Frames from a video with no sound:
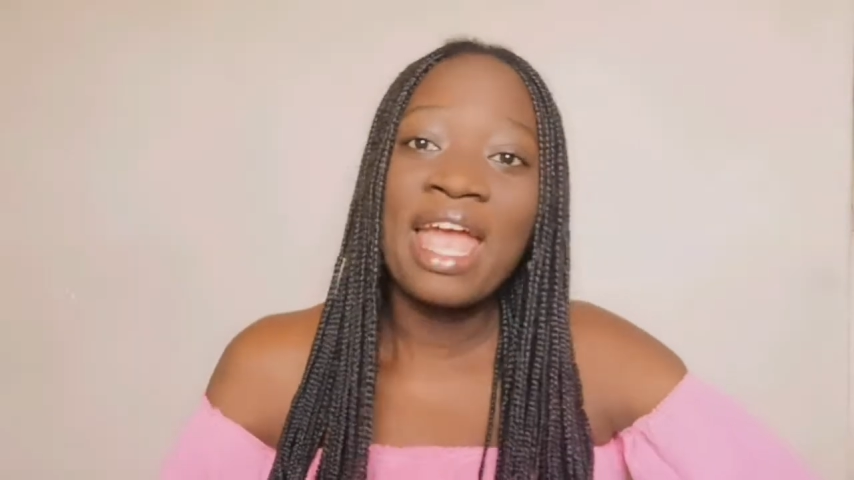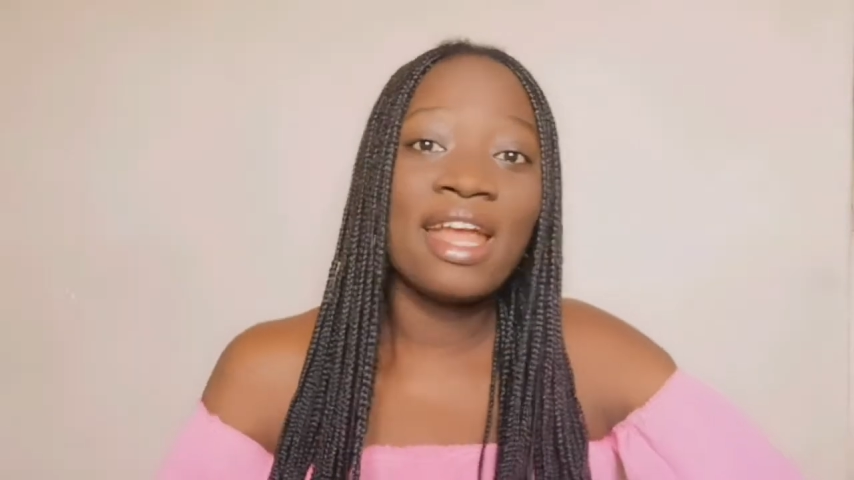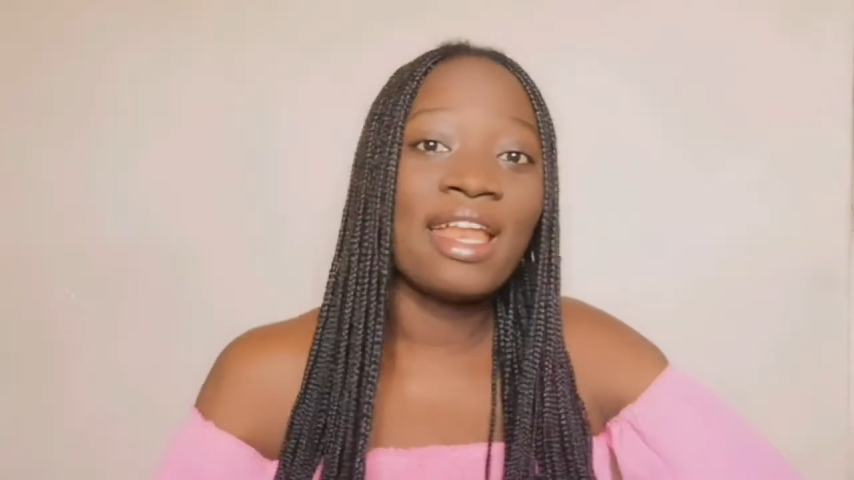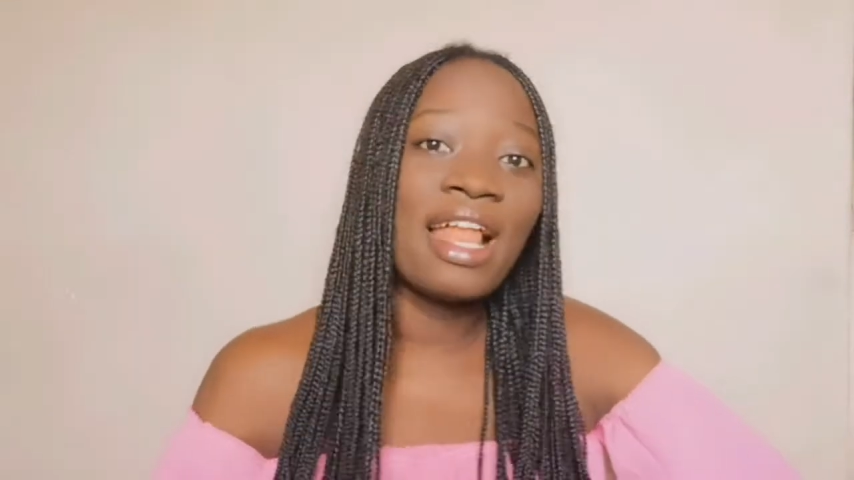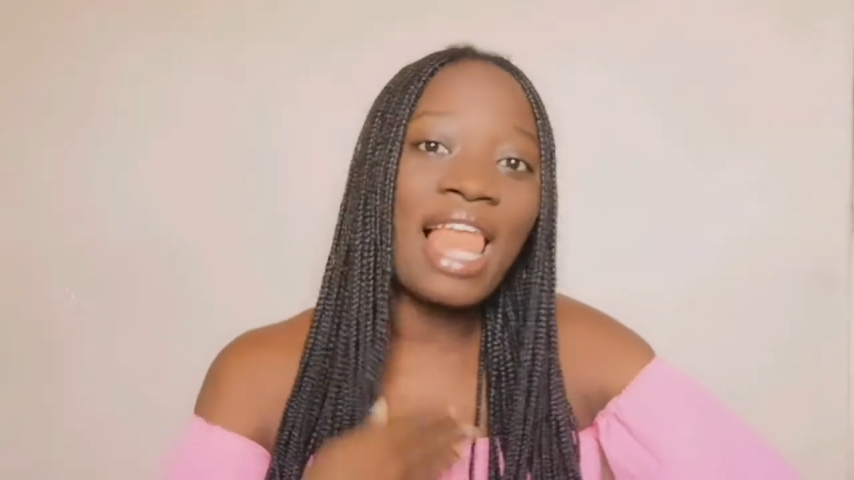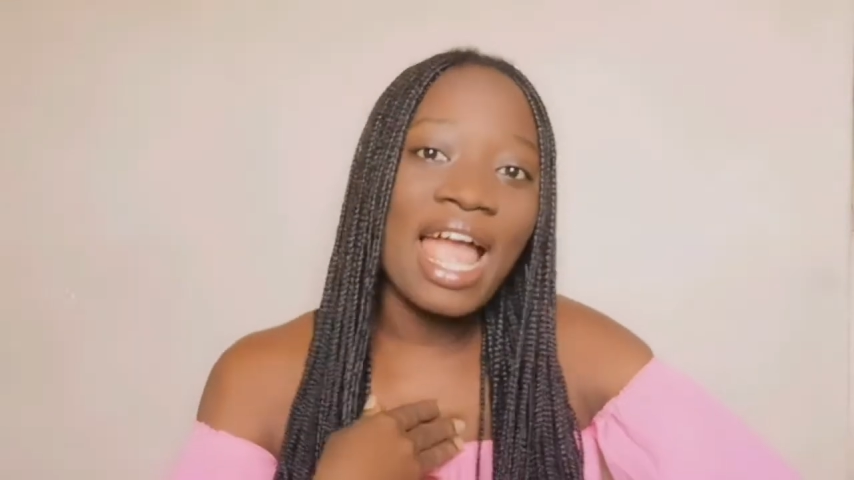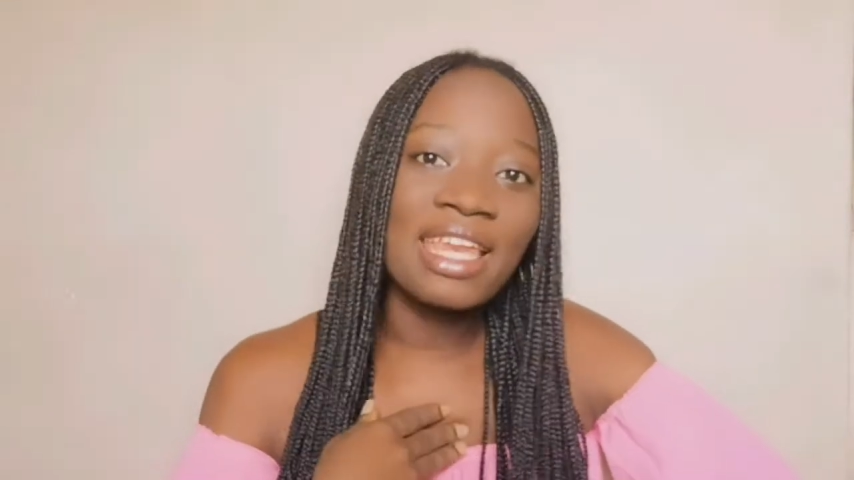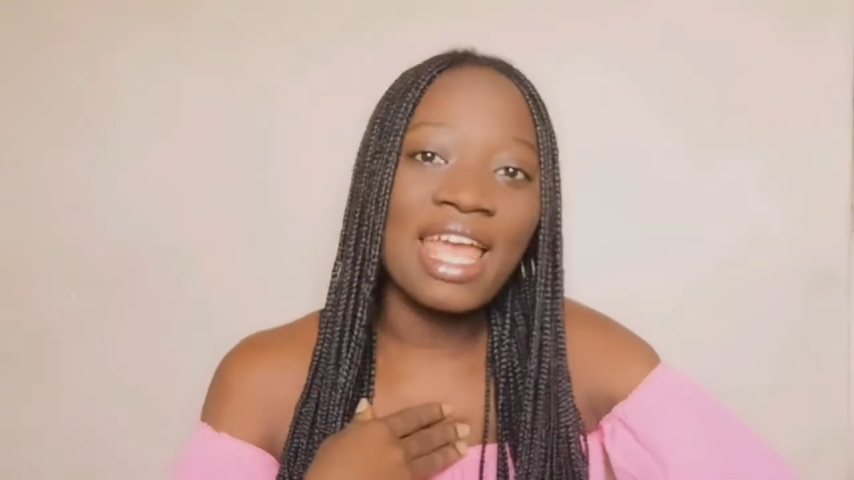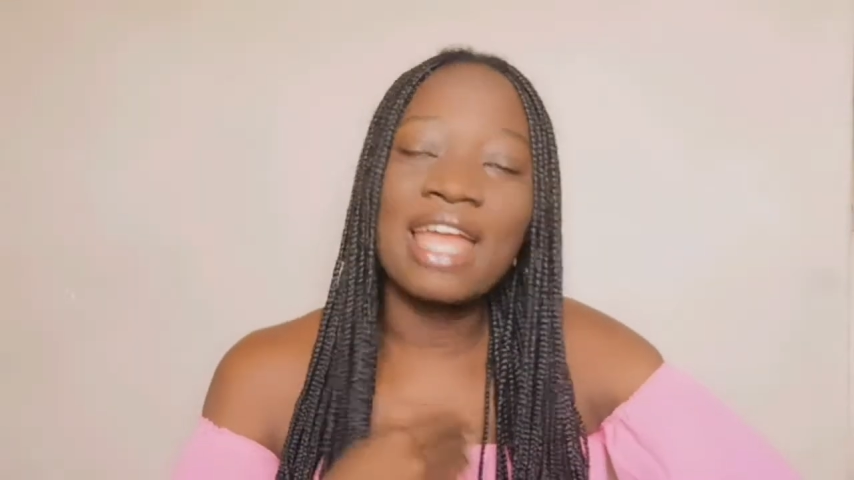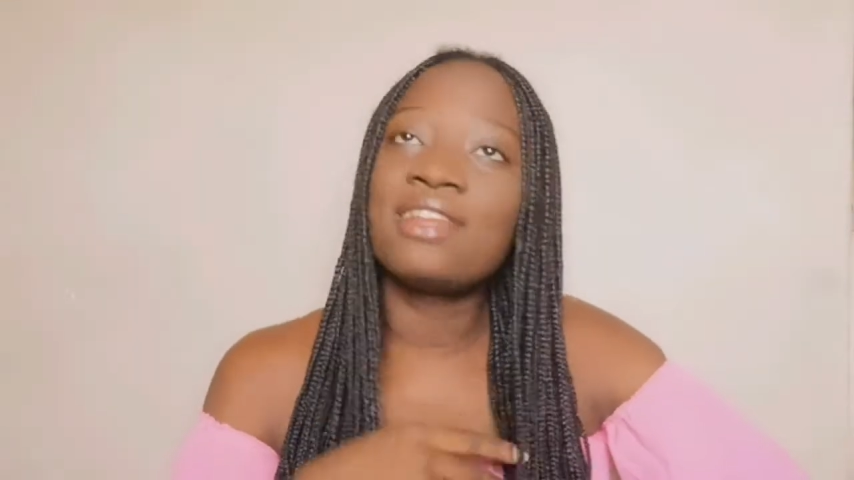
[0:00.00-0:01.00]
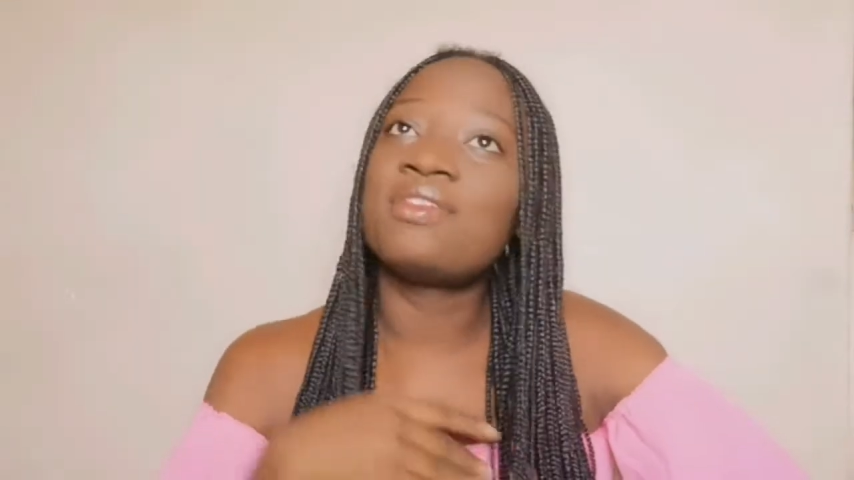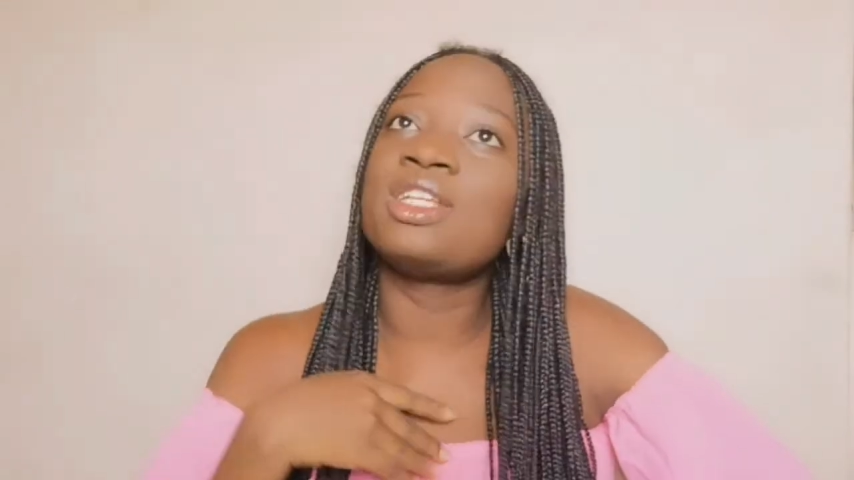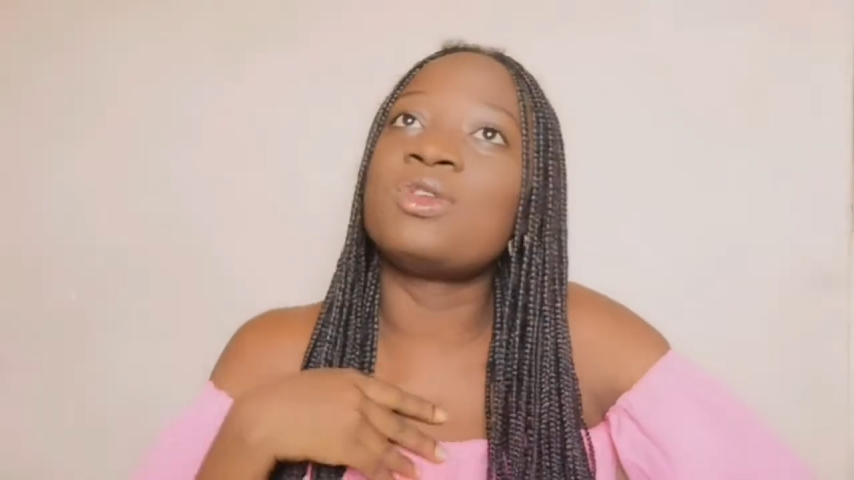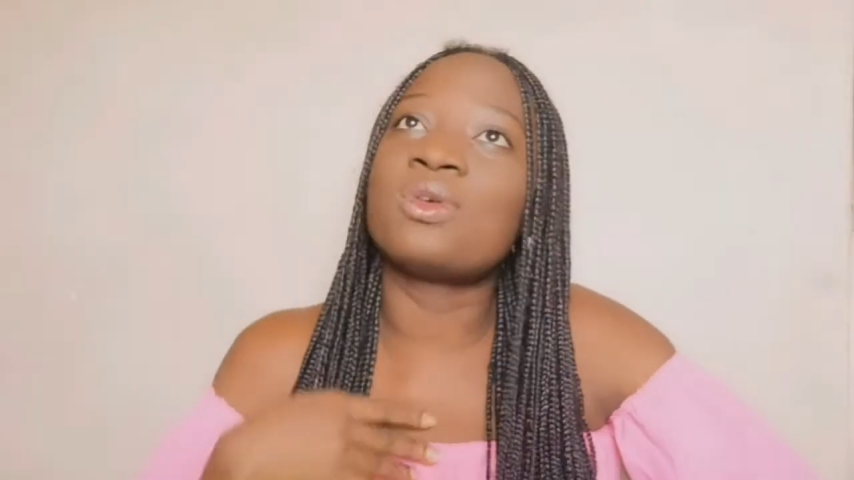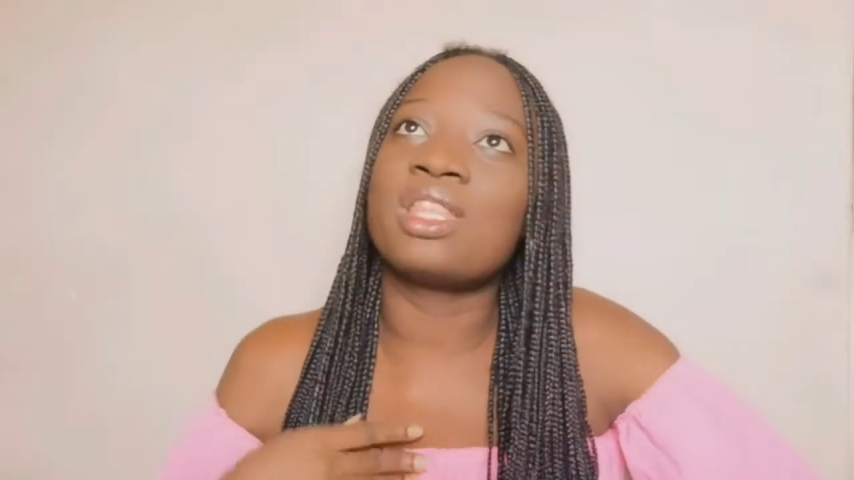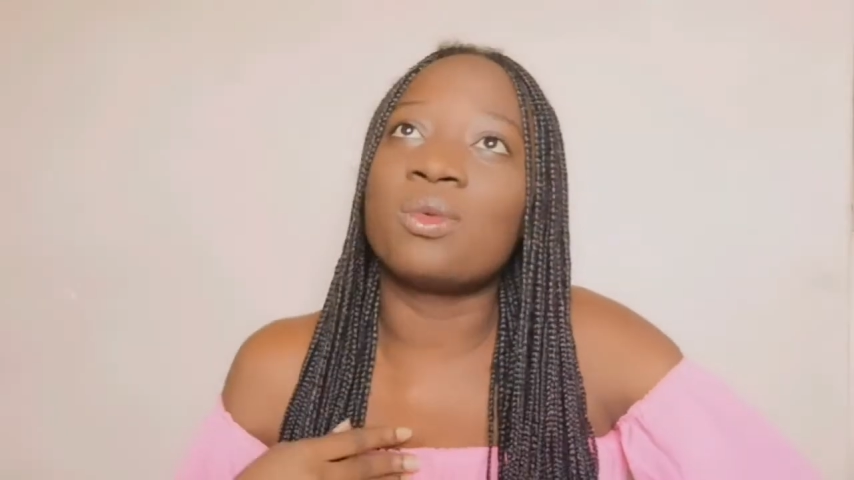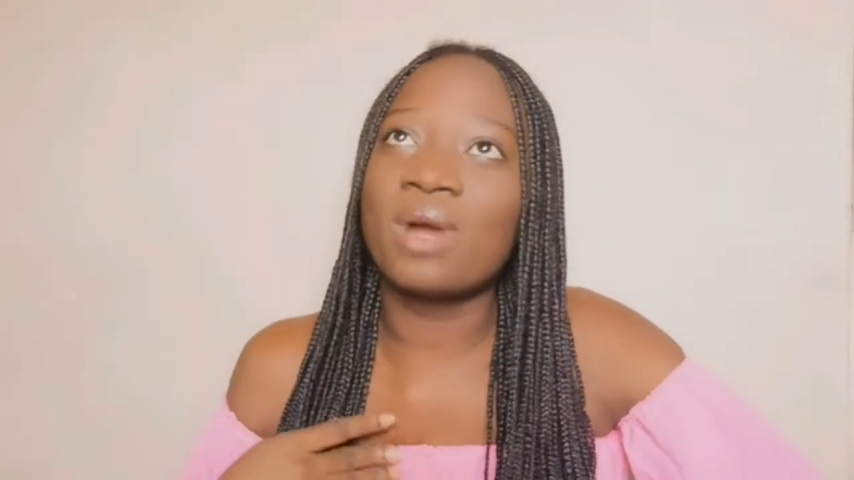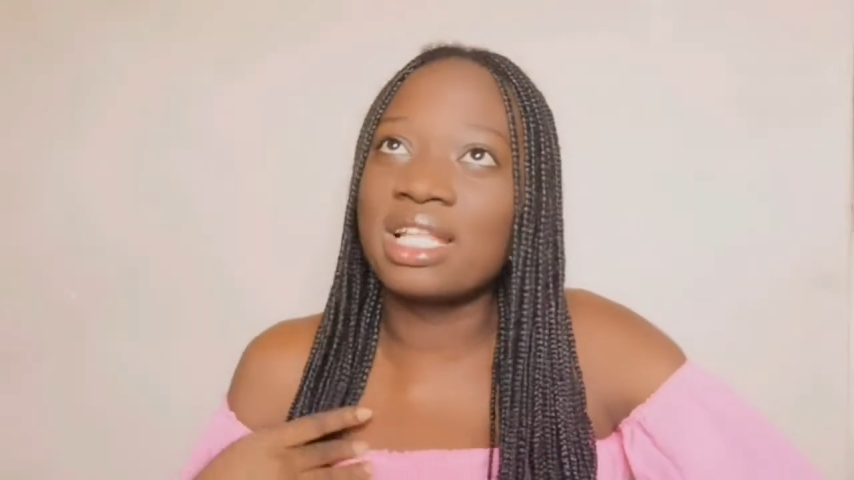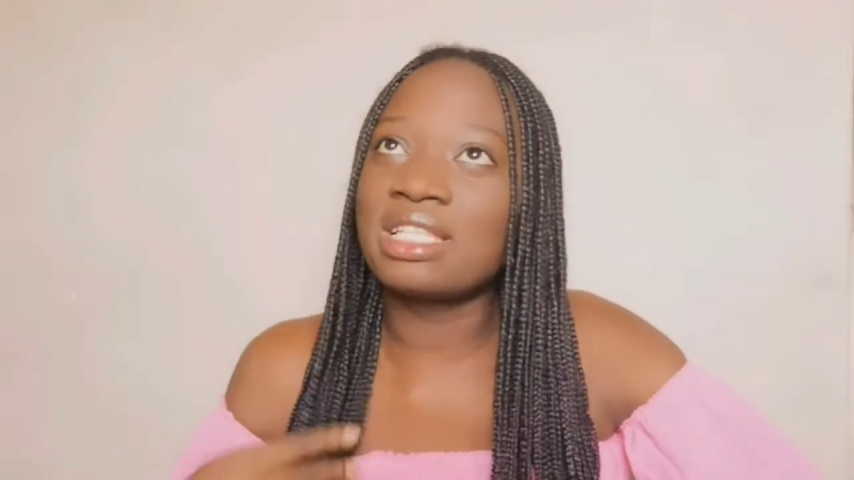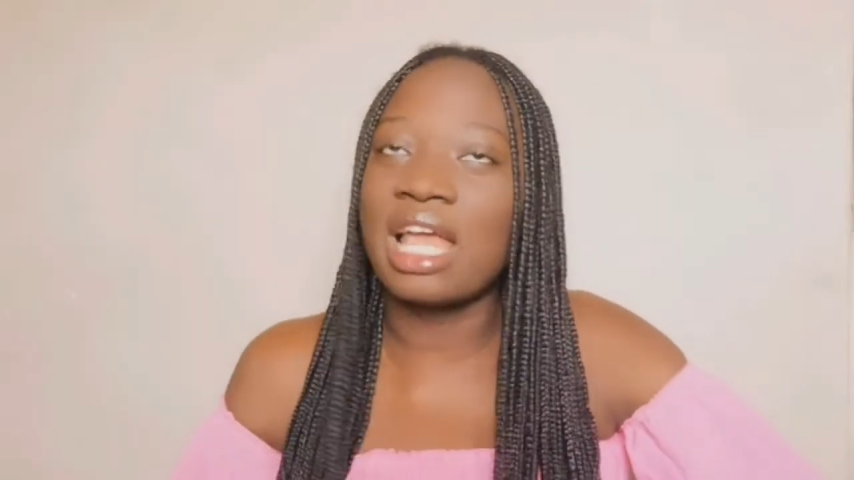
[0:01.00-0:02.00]
And I liked it. I didn't really know the
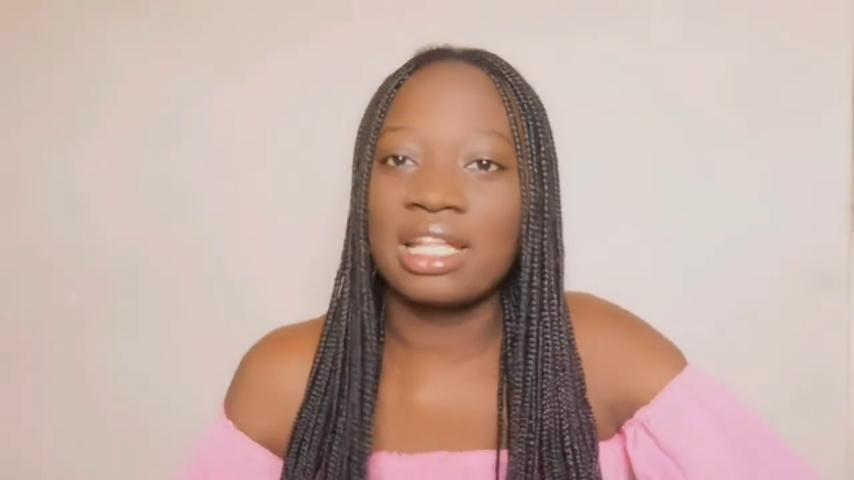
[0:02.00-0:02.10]
words